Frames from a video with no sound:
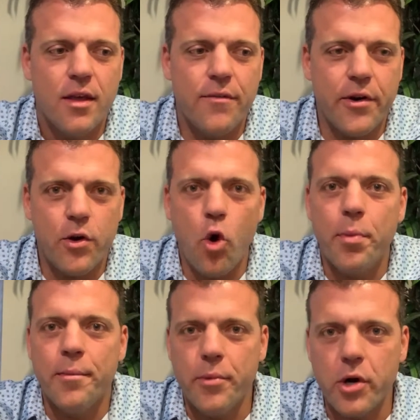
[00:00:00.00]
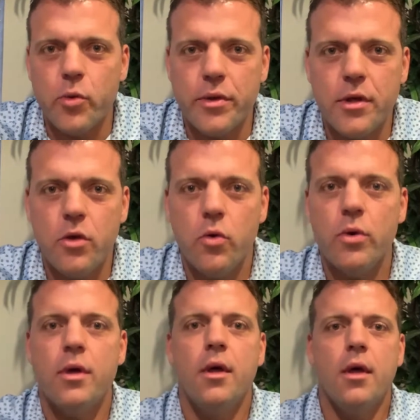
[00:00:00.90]
very open book with you
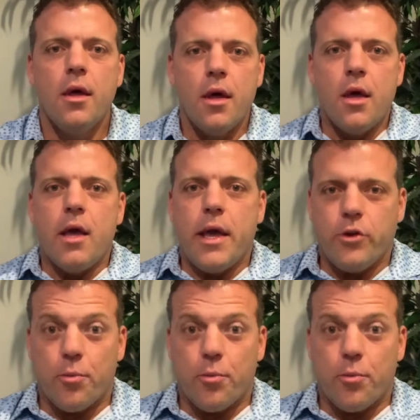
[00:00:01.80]
and